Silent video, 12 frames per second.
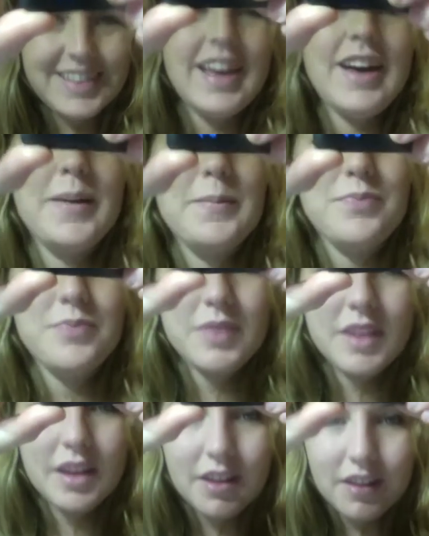um,
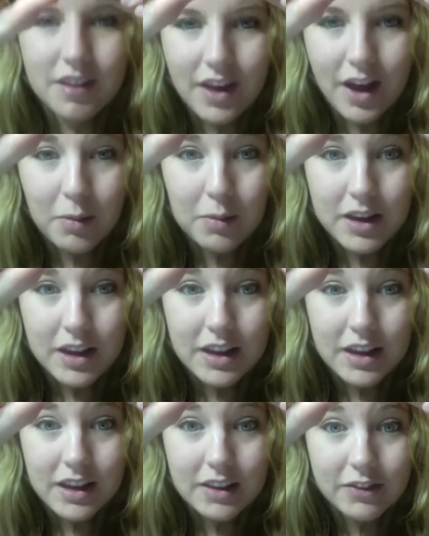how
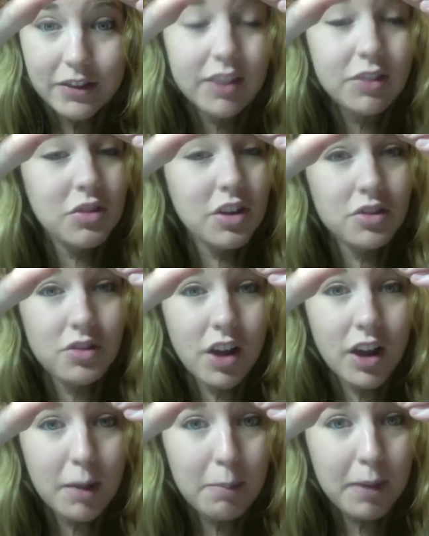many flights of stairs you've
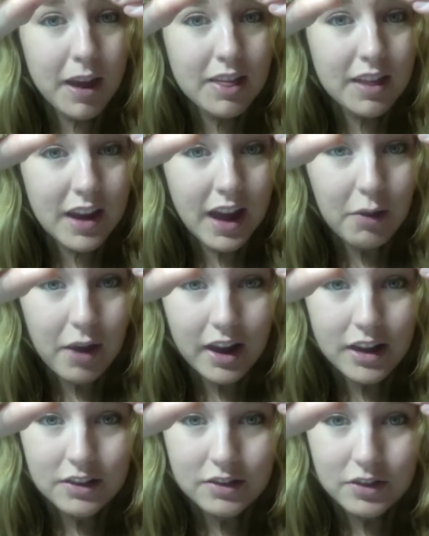gone up, and then how
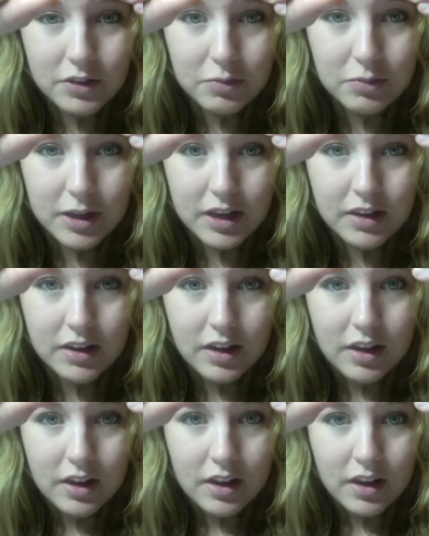active you've been.
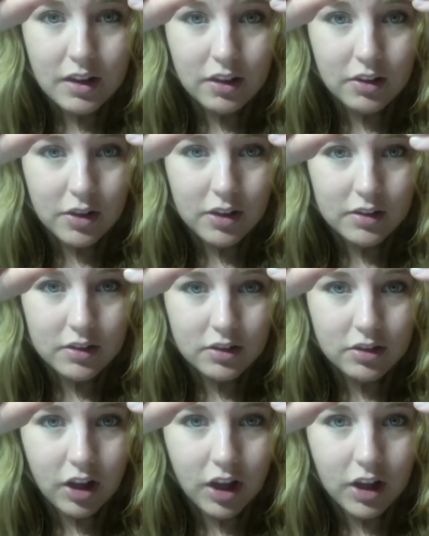And it also has a
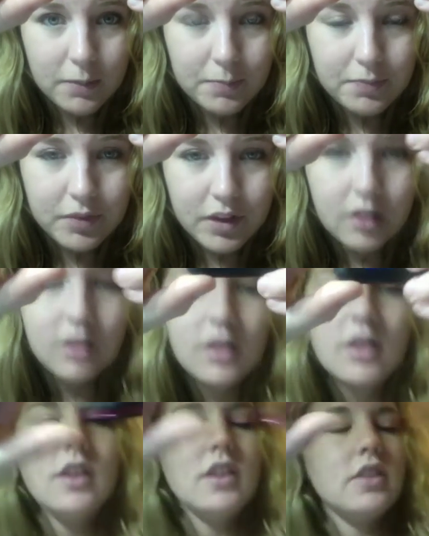little clock.
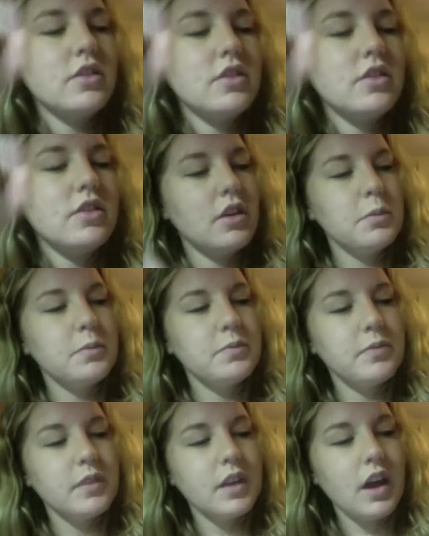So,
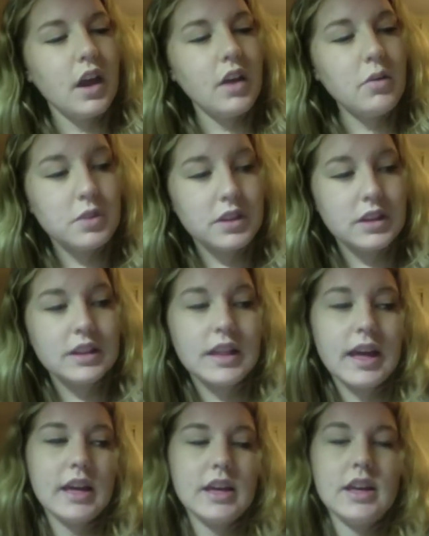I really
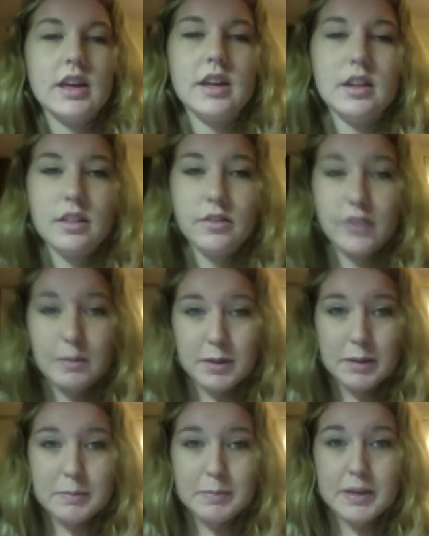like the
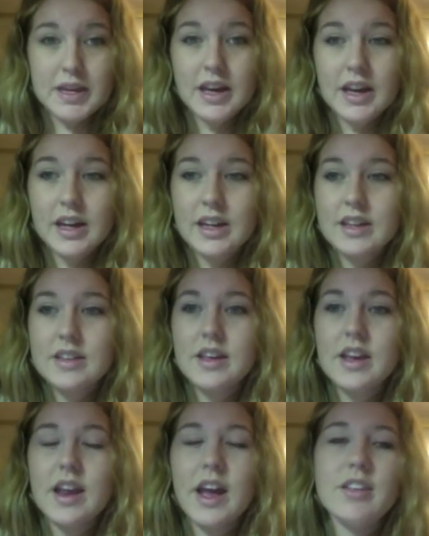Fitbit because
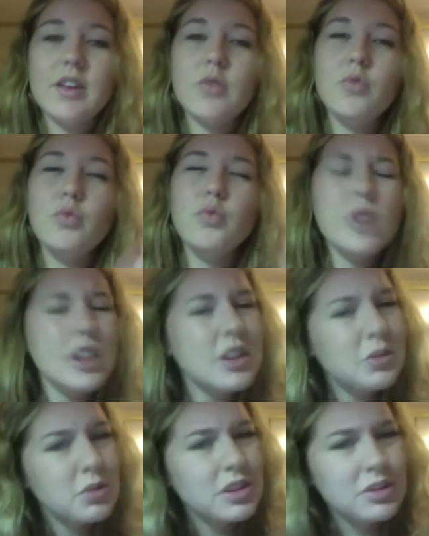it has a
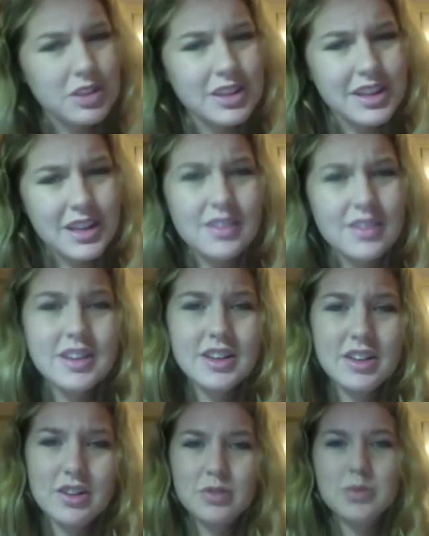really, really, really easy to
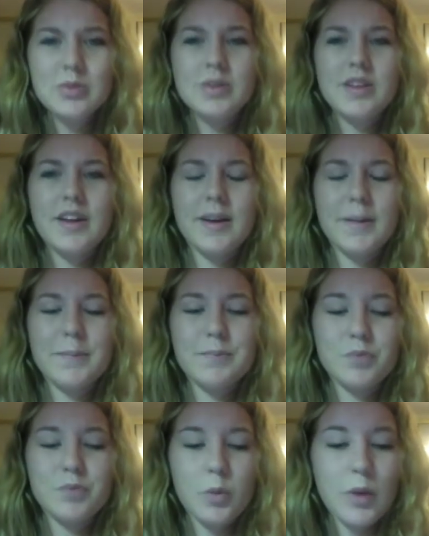use
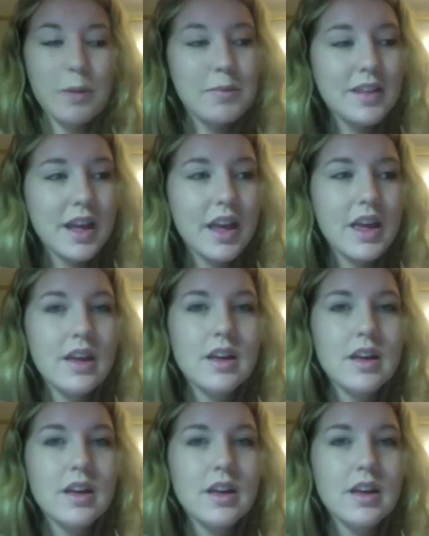um, website